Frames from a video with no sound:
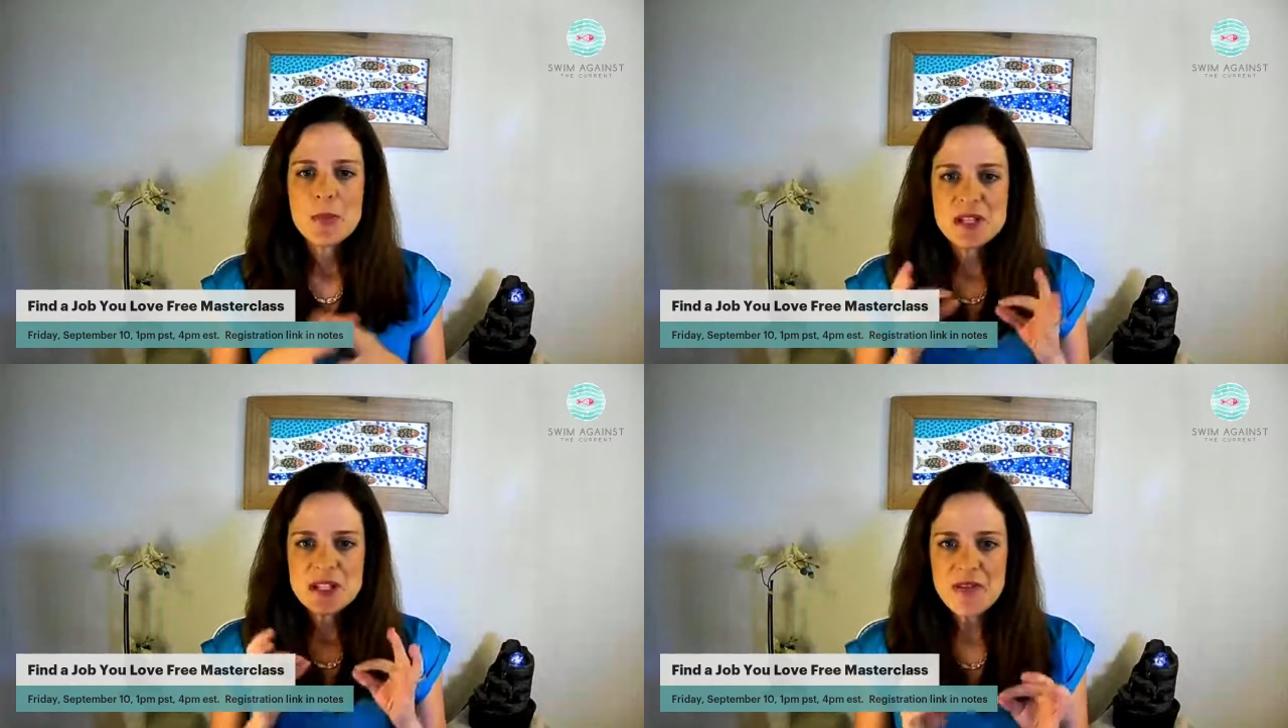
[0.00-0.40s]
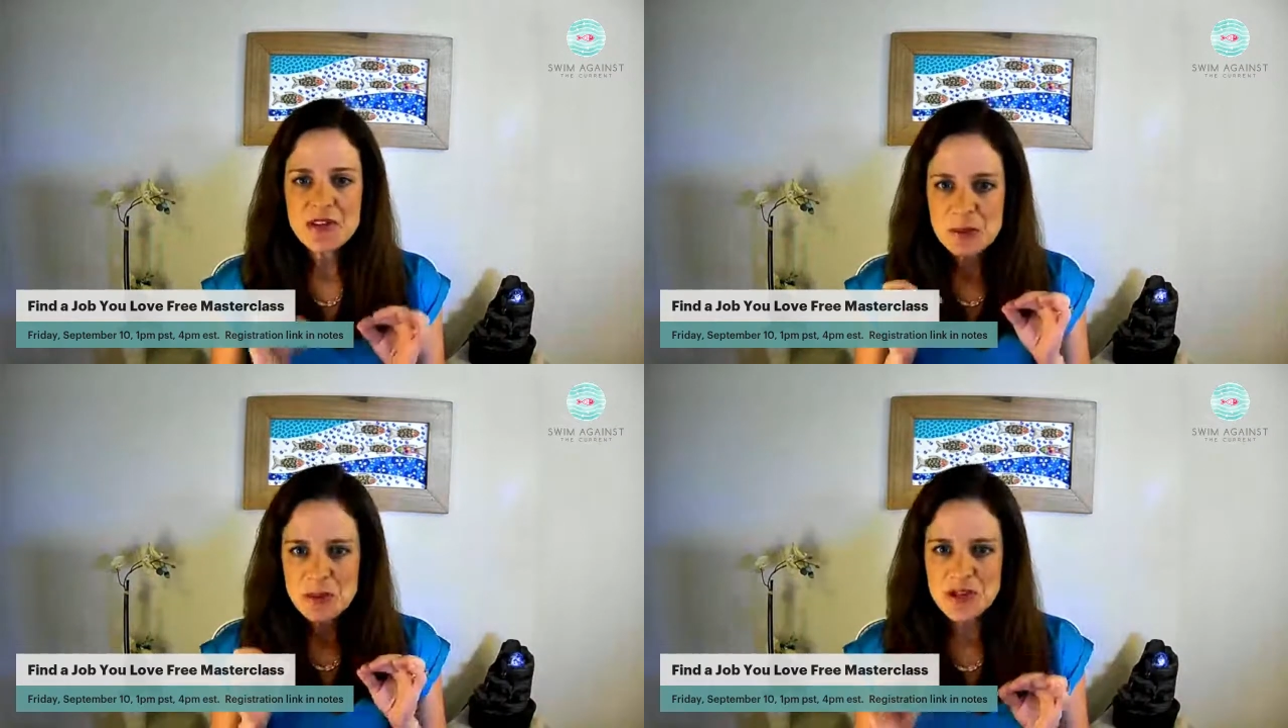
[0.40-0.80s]
But
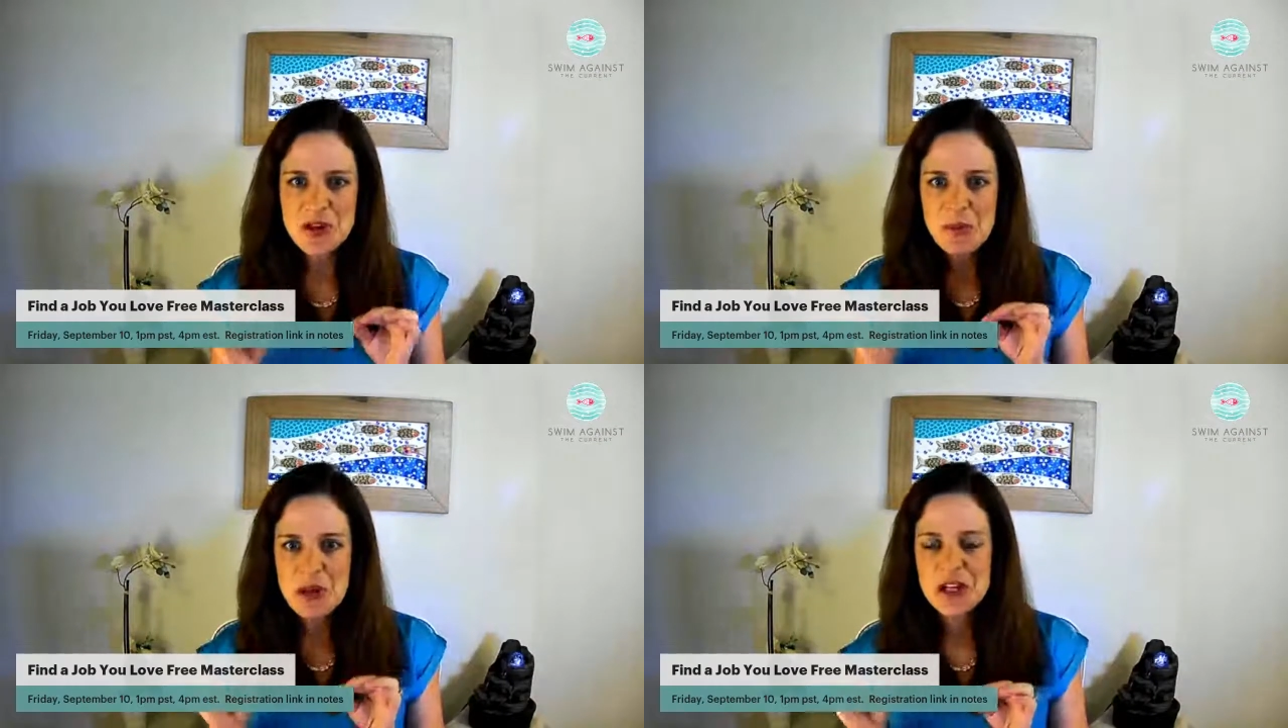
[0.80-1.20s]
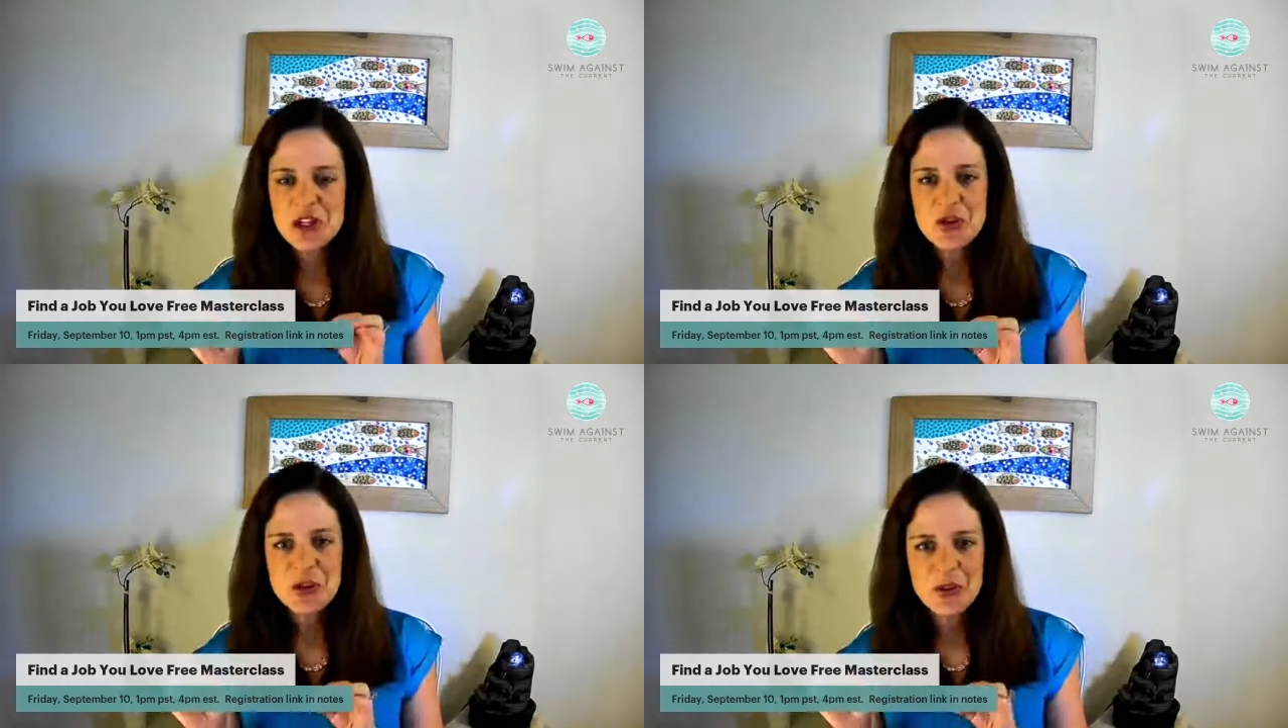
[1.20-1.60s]
70% of
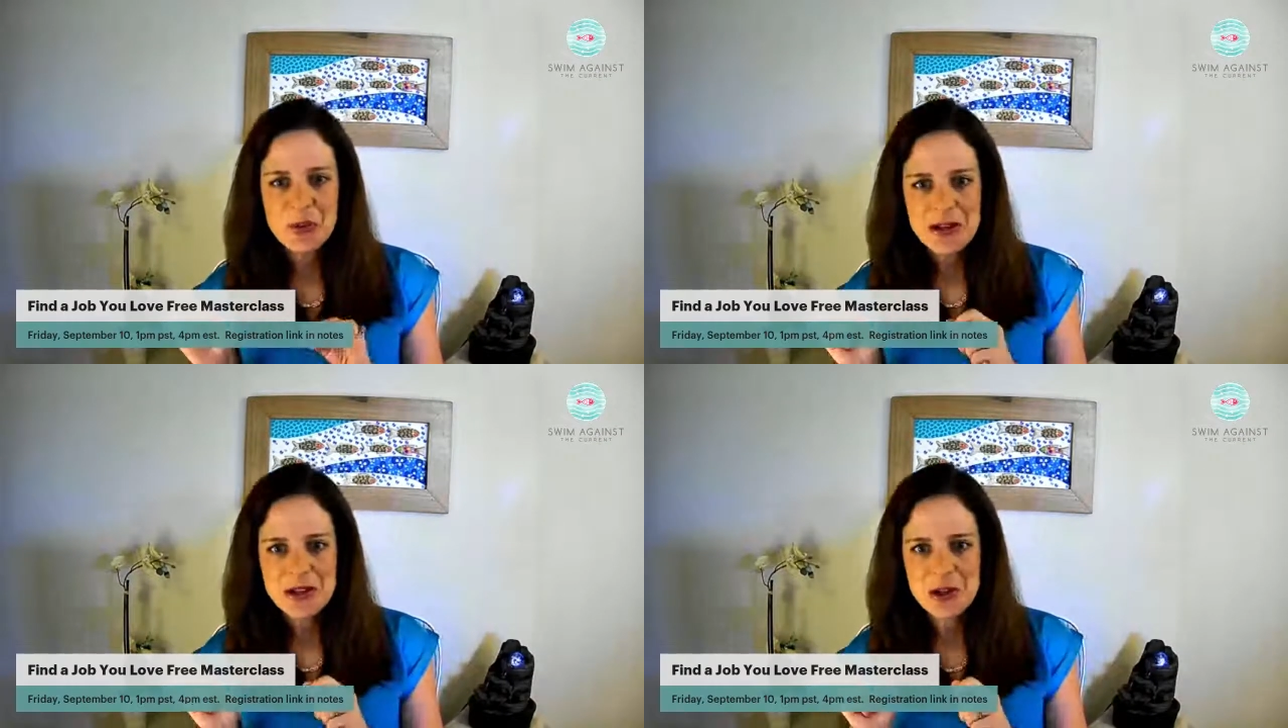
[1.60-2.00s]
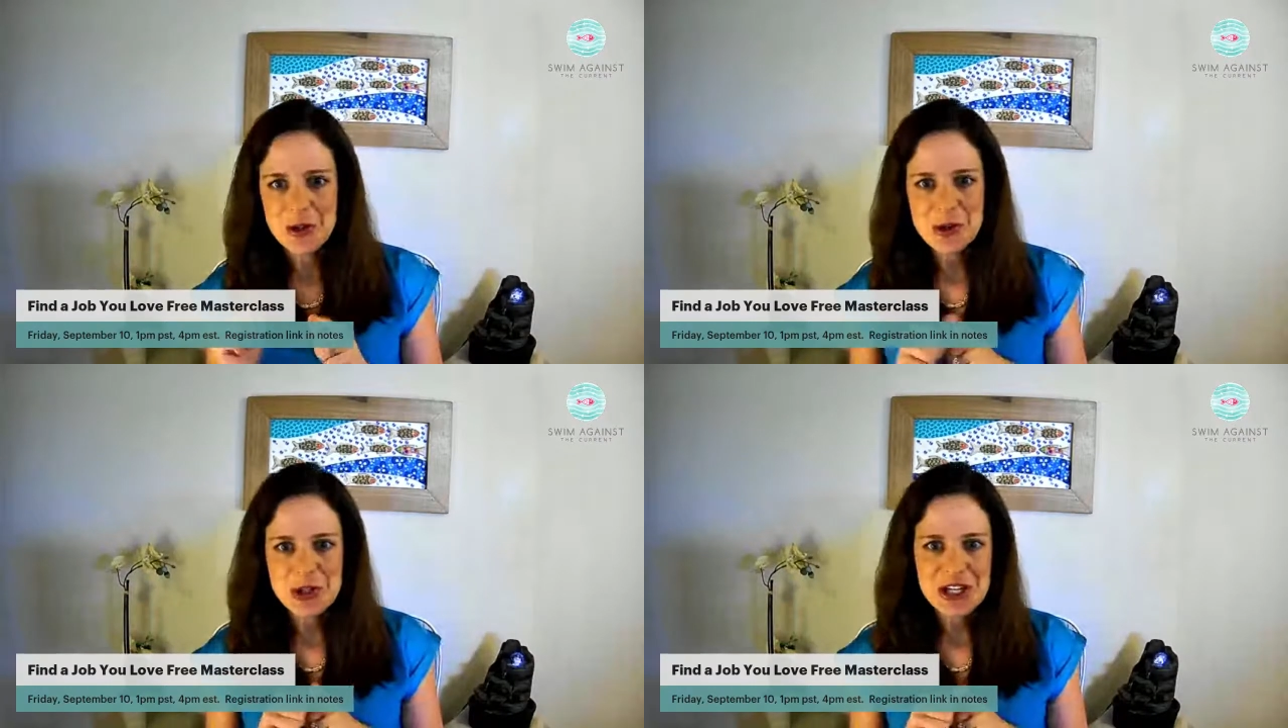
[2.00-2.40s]
managers expect a
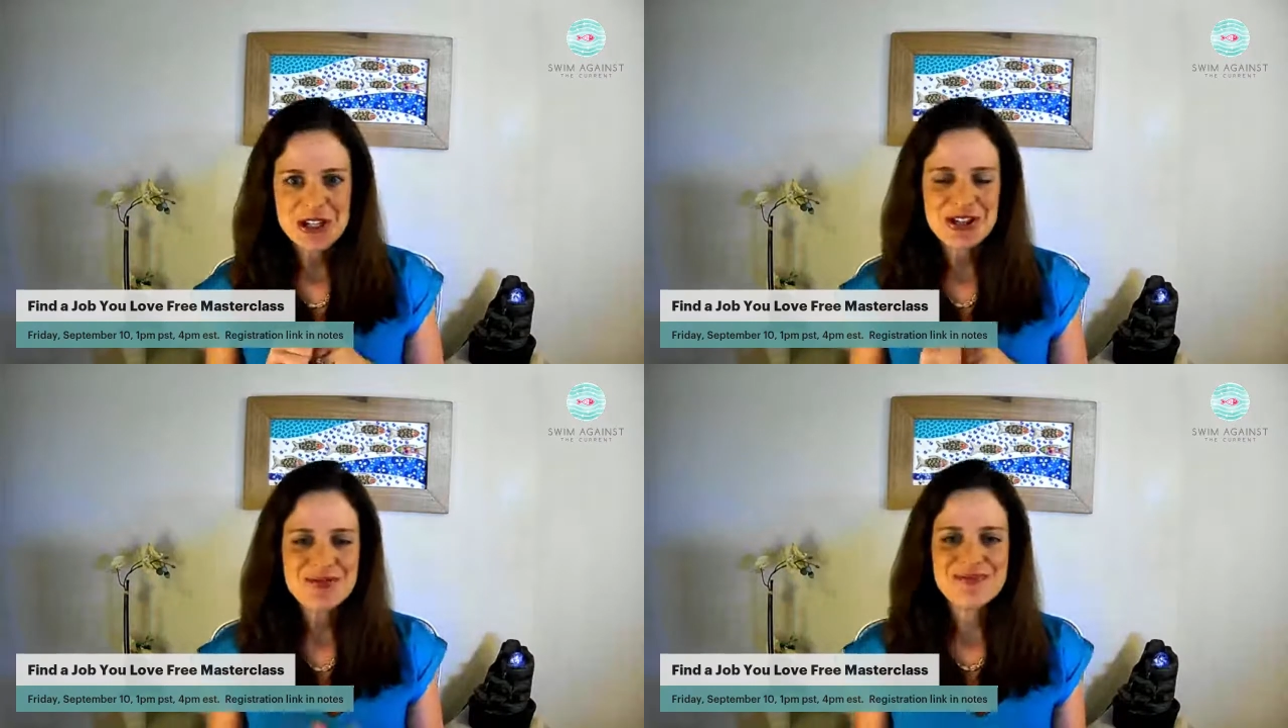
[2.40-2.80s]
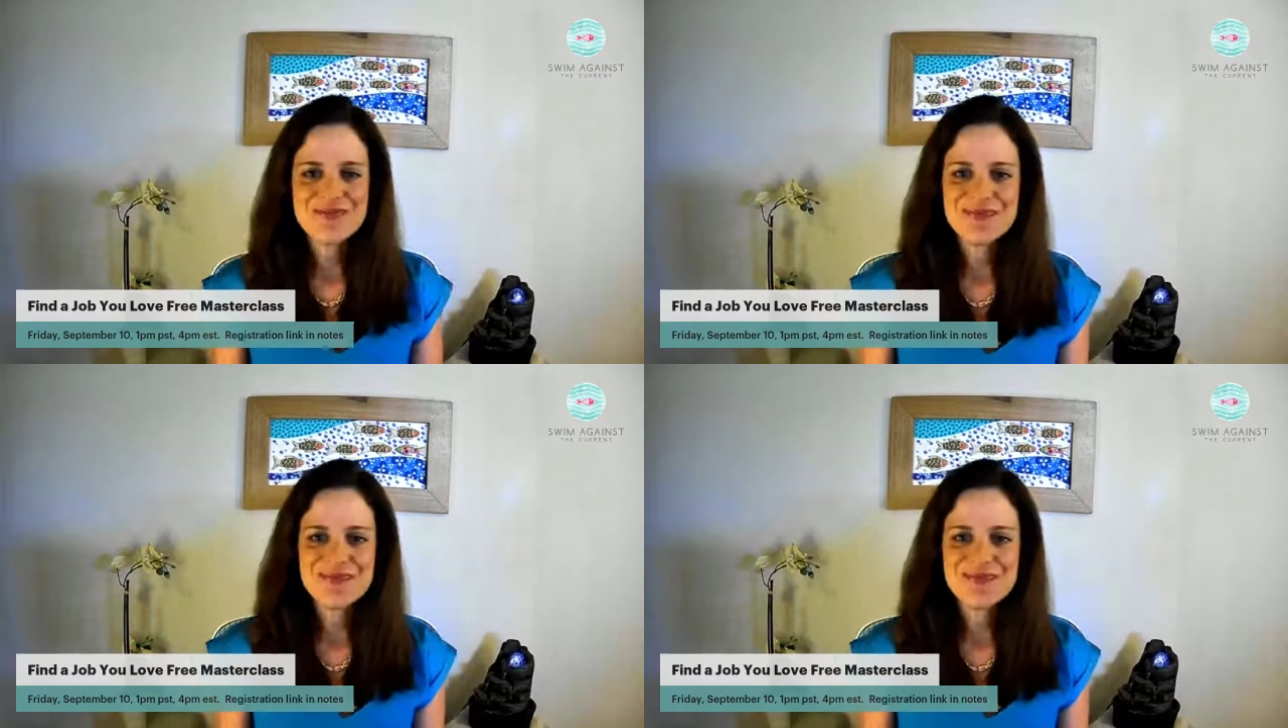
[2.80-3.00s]
negotiation.